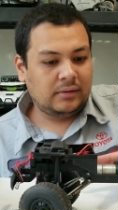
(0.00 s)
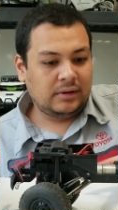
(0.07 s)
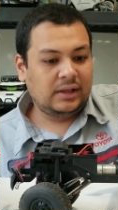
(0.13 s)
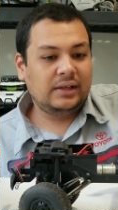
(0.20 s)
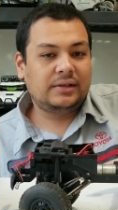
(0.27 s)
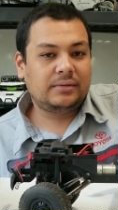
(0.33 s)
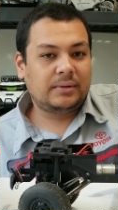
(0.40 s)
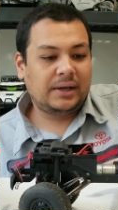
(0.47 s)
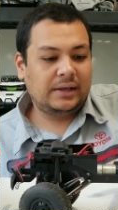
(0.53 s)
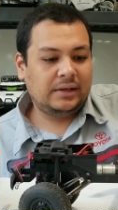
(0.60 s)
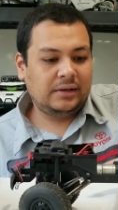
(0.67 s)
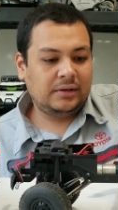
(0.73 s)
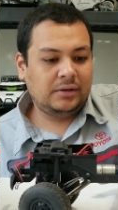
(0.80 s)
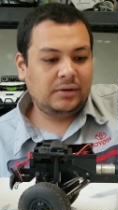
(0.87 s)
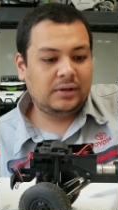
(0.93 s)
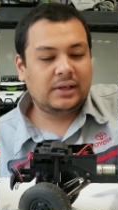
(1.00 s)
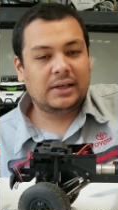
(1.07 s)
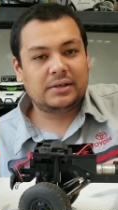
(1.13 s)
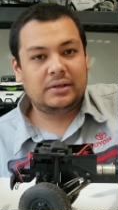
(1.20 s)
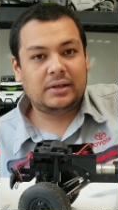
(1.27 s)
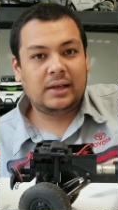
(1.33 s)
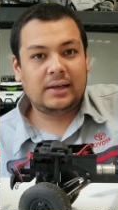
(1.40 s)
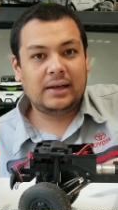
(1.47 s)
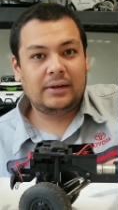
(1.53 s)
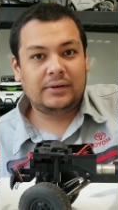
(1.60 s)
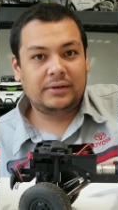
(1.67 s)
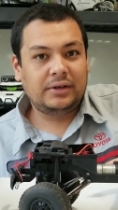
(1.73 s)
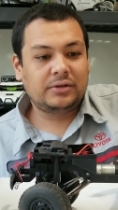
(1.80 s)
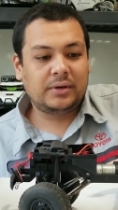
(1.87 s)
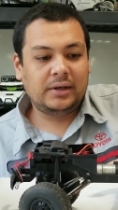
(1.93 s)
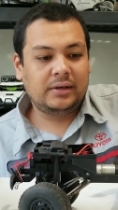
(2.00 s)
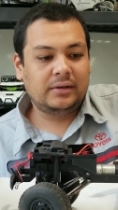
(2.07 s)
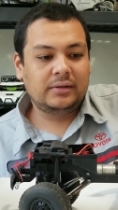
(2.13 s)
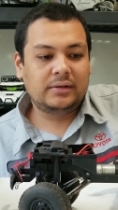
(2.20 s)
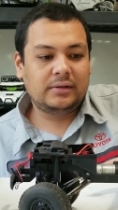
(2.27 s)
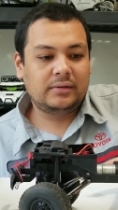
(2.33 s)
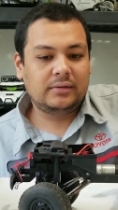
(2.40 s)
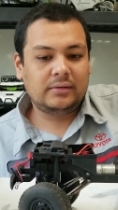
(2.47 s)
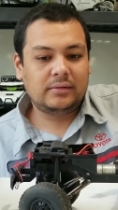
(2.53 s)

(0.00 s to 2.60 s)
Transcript: this right here, you can actually take out on the trails.